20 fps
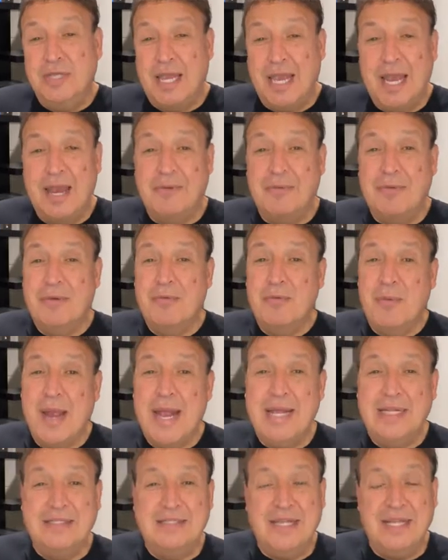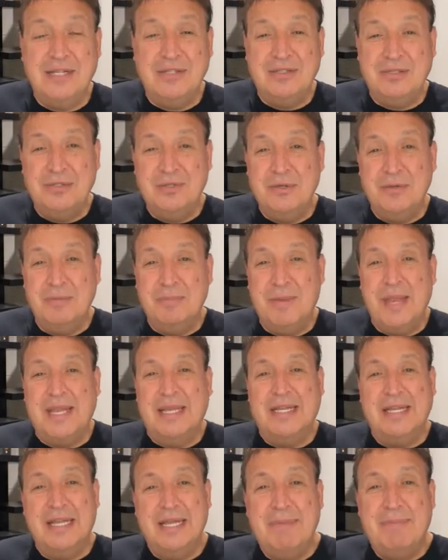carry weight. They do
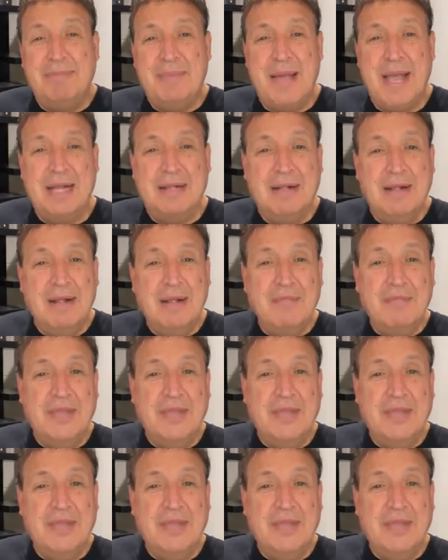make an impact.